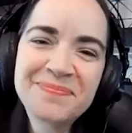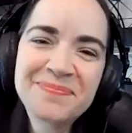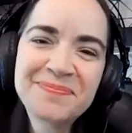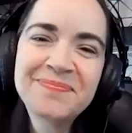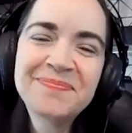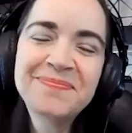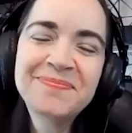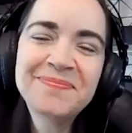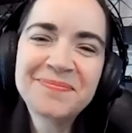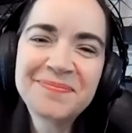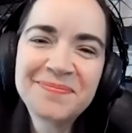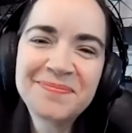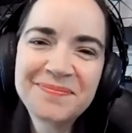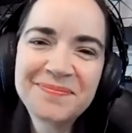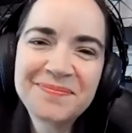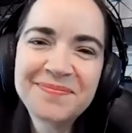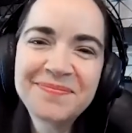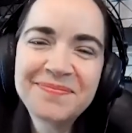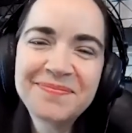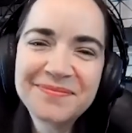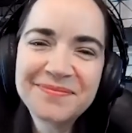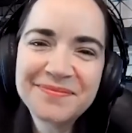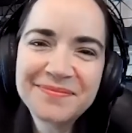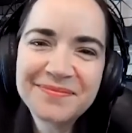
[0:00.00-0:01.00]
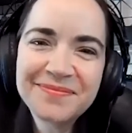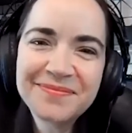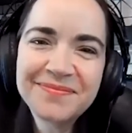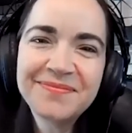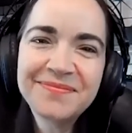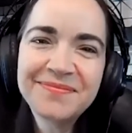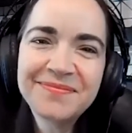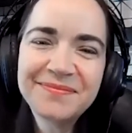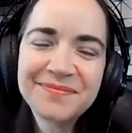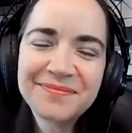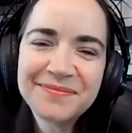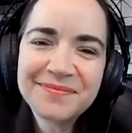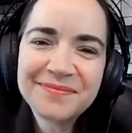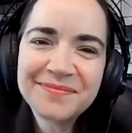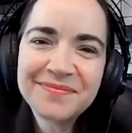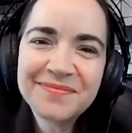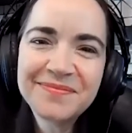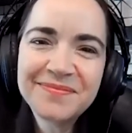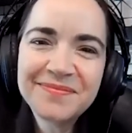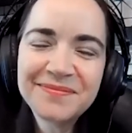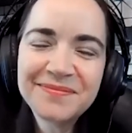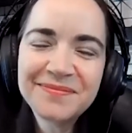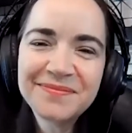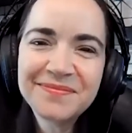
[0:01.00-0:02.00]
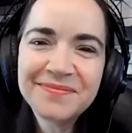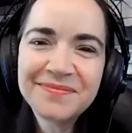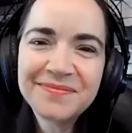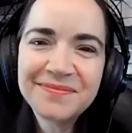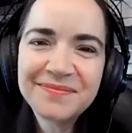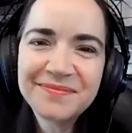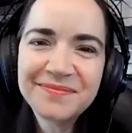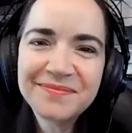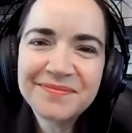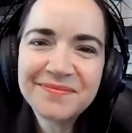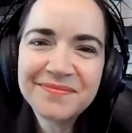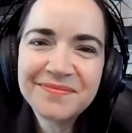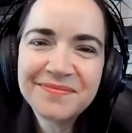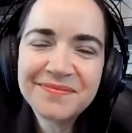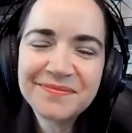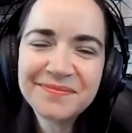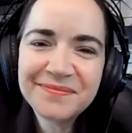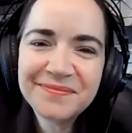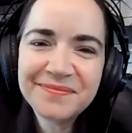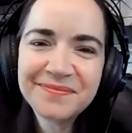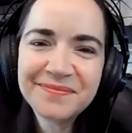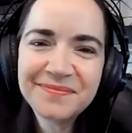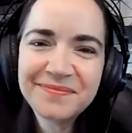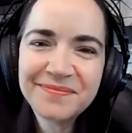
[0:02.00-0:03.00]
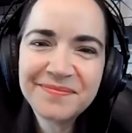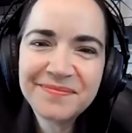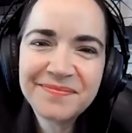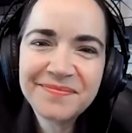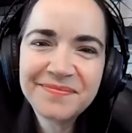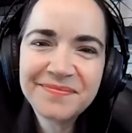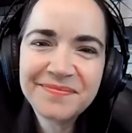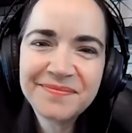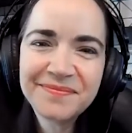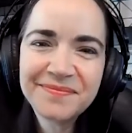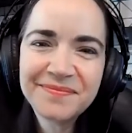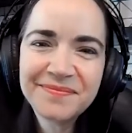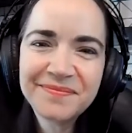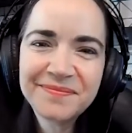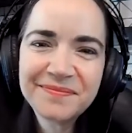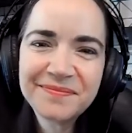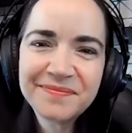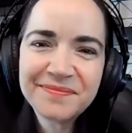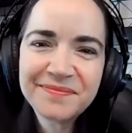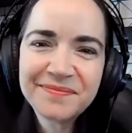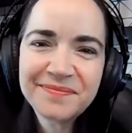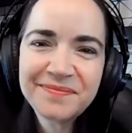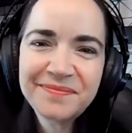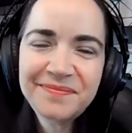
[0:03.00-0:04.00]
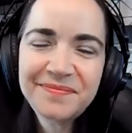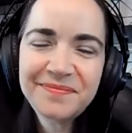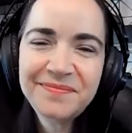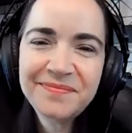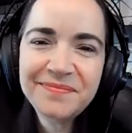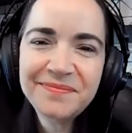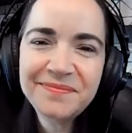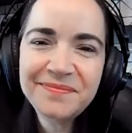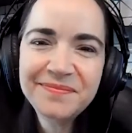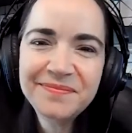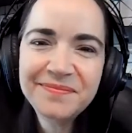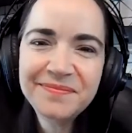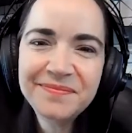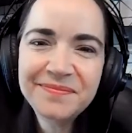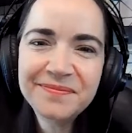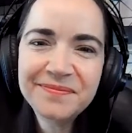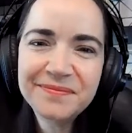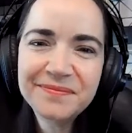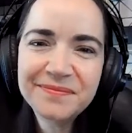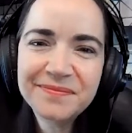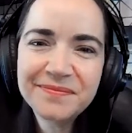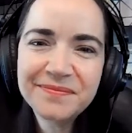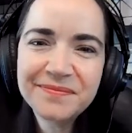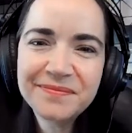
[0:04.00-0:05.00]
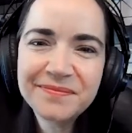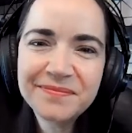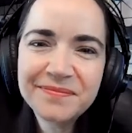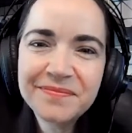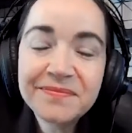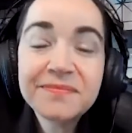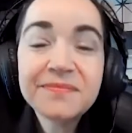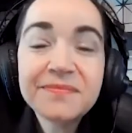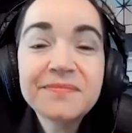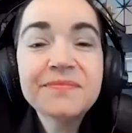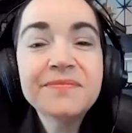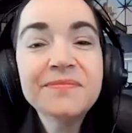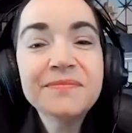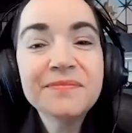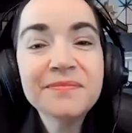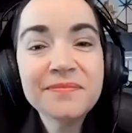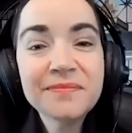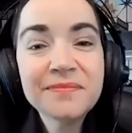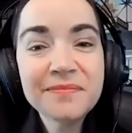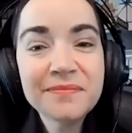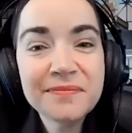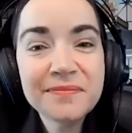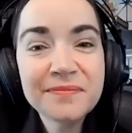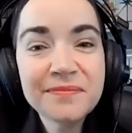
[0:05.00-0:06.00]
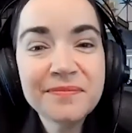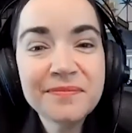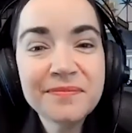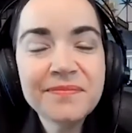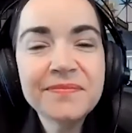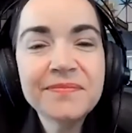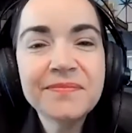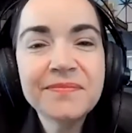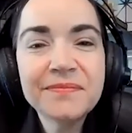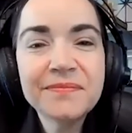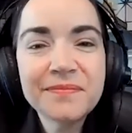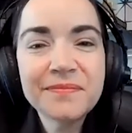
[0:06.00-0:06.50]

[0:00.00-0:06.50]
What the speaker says: [no speech]